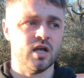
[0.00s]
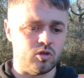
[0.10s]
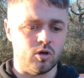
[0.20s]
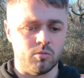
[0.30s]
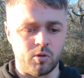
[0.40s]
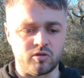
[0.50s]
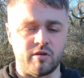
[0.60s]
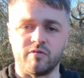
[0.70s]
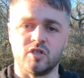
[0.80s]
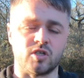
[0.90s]
the mod
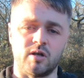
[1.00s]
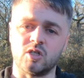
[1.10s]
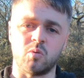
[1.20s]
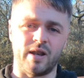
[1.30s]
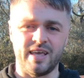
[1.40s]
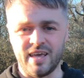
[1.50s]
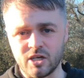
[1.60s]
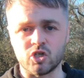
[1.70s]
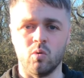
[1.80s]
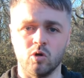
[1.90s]
difference is only
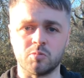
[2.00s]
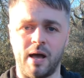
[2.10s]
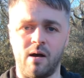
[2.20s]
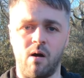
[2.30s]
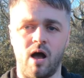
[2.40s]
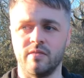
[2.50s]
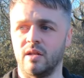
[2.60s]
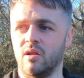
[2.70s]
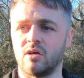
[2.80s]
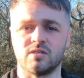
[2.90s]
20-ish horsepower, and
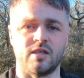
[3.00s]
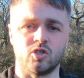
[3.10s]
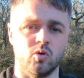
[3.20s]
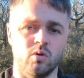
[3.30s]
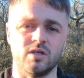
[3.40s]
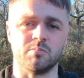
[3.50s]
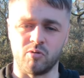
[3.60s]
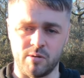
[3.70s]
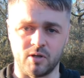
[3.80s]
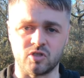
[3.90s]
then like I say, the torque is
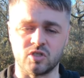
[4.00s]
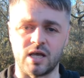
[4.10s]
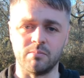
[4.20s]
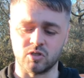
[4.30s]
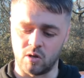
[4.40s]
pretty much the same.